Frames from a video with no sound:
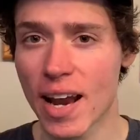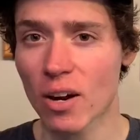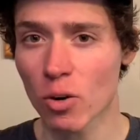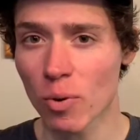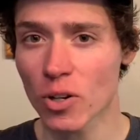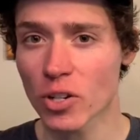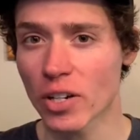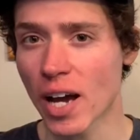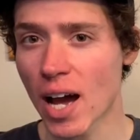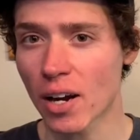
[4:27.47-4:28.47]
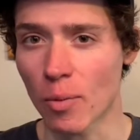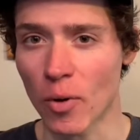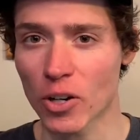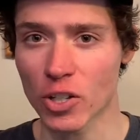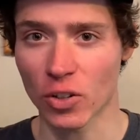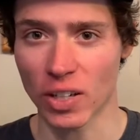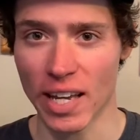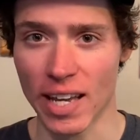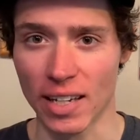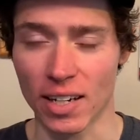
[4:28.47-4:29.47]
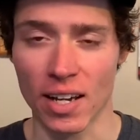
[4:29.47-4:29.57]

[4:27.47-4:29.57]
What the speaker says: aero bars are not a marginal gain.